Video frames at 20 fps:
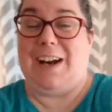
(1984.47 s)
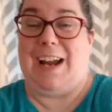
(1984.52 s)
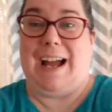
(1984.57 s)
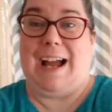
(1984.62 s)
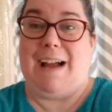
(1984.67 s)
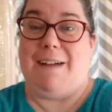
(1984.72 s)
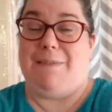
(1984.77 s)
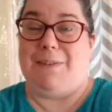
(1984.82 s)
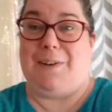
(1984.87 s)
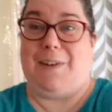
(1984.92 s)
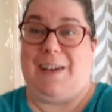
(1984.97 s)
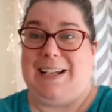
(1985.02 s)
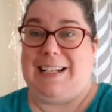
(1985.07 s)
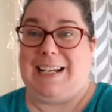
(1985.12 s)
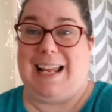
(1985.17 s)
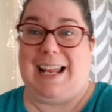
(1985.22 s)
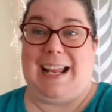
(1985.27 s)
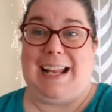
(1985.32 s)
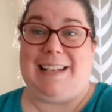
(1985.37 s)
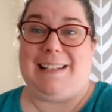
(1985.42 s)
Have a great
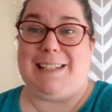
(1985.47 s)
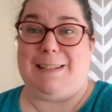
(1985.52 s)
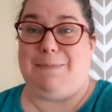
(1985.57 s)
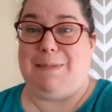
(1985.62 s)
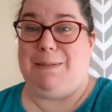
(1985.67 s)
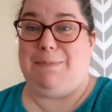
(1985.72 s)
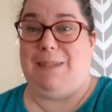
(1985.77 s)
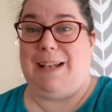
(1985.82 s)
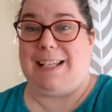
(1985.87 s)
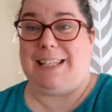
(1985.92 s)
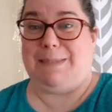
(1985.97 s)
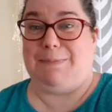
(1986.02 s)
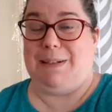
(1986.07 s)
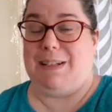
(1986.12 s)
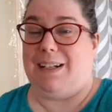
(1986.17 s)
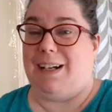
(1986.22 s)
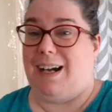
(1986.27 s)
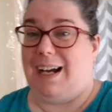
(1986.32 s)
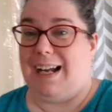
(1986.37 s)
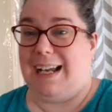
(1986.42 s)
night. Be blessed, be
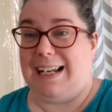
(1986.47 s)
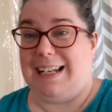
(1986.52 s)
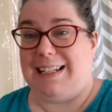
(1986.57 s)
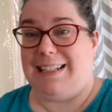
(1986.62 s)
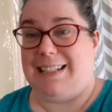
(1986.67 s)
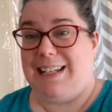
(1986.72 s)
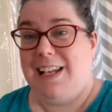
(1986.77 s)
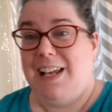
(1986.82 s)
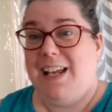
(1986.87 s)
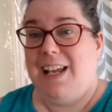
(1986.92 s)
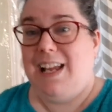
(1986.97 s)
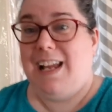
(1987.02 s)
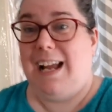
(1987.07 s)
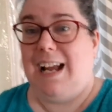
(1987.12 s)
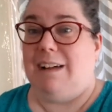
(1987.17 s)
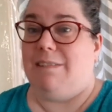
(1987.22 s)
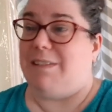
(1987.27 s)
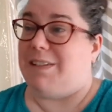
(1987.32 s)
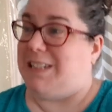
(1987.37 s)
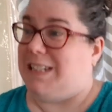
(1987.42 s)
kind,
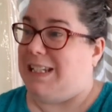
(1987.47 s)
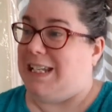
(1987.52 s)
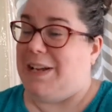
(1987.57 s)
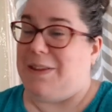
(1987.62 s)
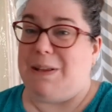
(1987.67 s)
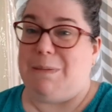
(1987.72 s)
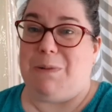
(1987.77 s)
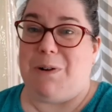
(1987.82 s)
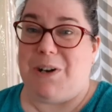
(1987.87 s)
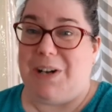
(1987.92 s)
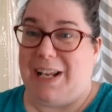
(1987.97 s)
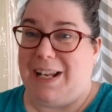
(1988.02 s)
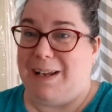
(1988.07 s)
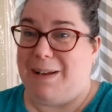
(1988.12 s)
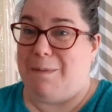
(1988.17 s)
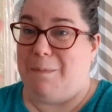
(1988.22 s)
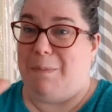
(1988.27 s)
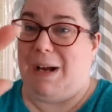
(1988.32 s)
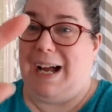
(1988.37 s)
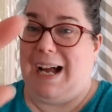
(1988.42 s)
and we'll see you in the
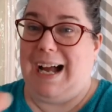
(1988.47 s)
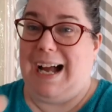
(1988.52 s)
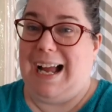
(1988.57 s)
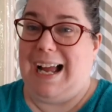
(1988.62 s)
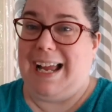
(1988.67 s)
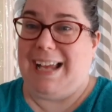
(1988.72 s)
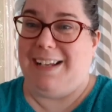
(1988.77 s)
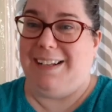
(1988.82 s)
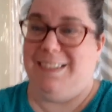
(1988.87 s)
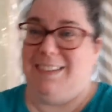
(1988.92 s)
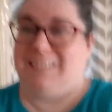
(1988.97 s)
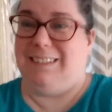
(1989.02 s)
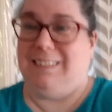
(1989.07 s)
morning. Bye.